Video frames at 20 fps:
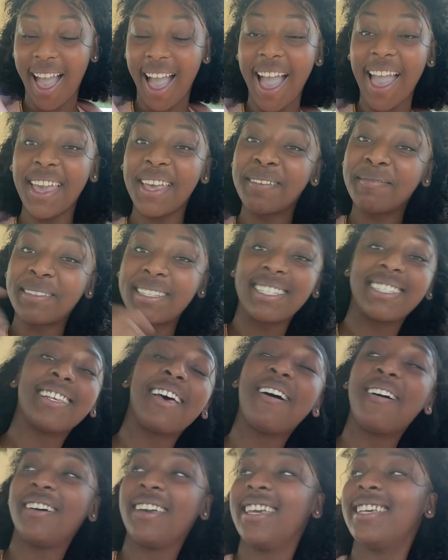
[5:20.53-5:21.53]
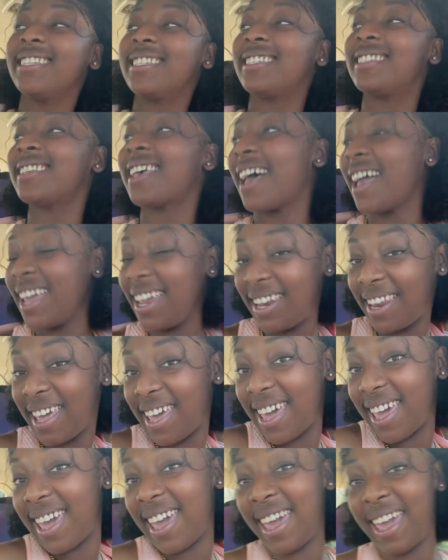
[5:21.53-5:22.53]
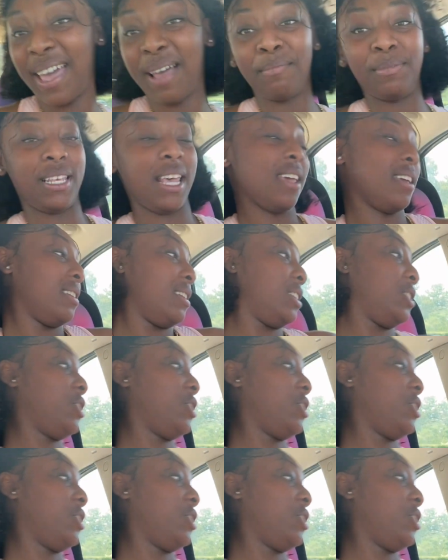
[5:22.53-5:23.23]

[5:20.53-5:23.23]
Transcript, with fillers: I am so excited. I'm taking this